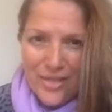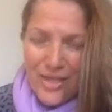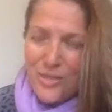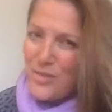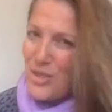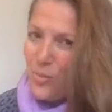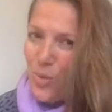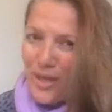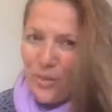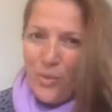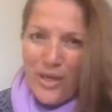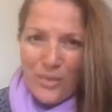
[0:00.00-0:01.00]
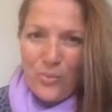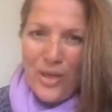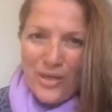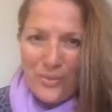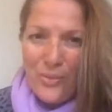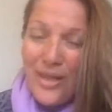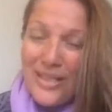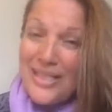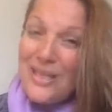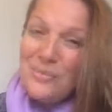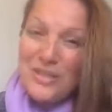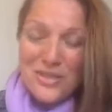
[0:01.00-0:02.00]
So they want it, want it, want it, want it.
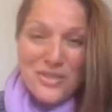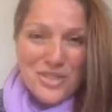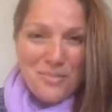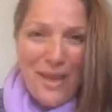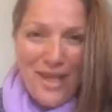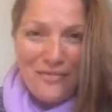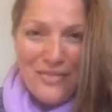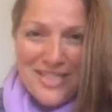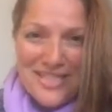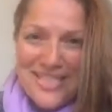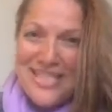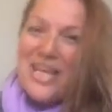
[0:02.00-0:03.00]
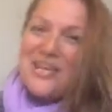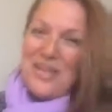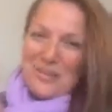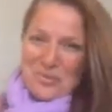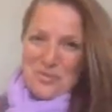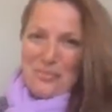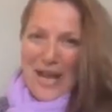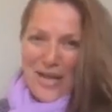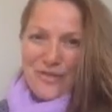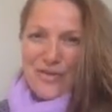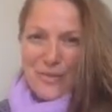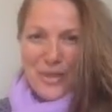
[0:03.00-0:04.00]
And when they start to manifest it, they move back
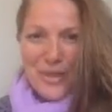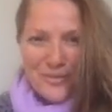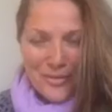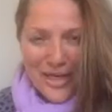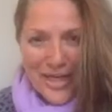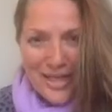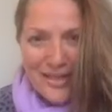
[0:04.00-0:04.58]
from it, right?